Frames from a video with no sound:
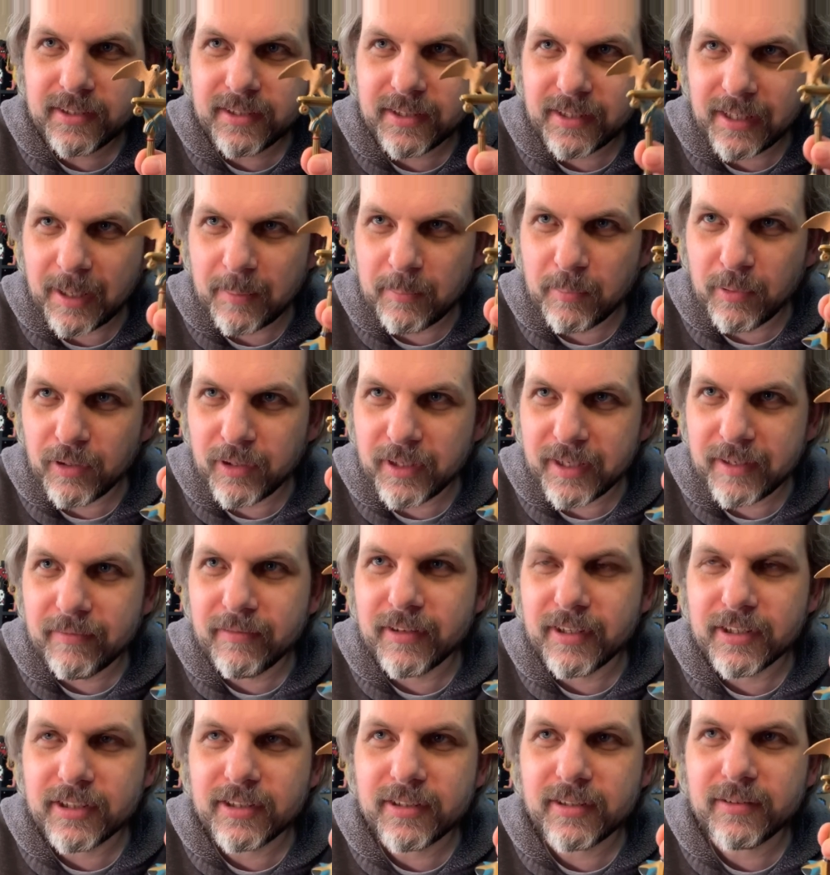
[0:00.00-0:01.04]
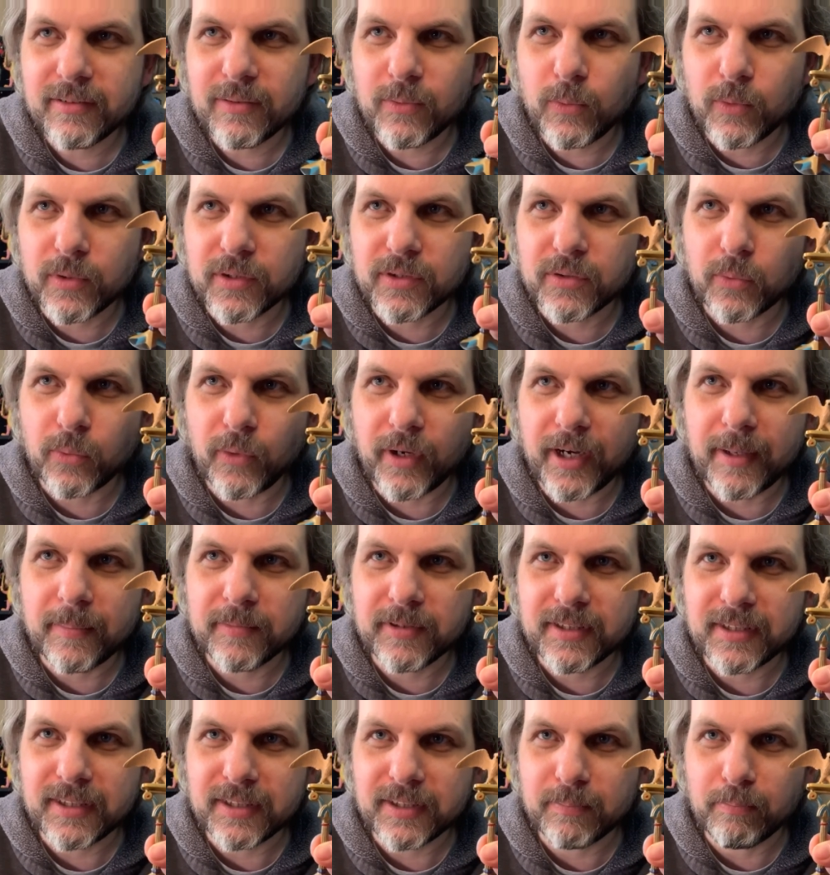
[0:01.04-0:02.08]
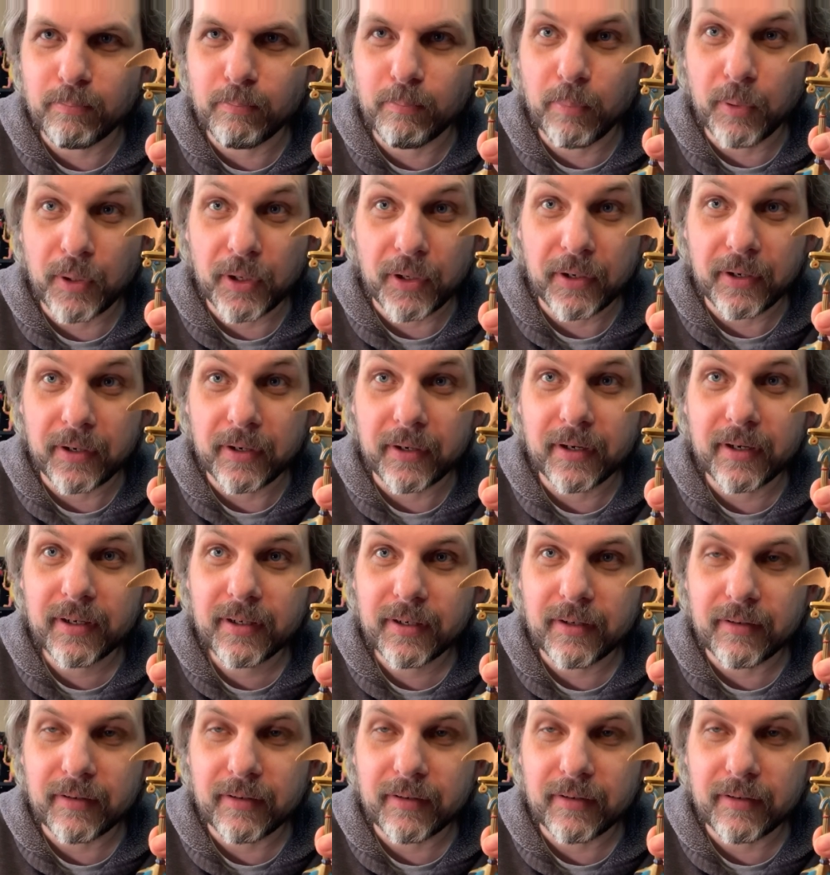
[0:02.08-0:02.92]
and I believe this was Ramses' bird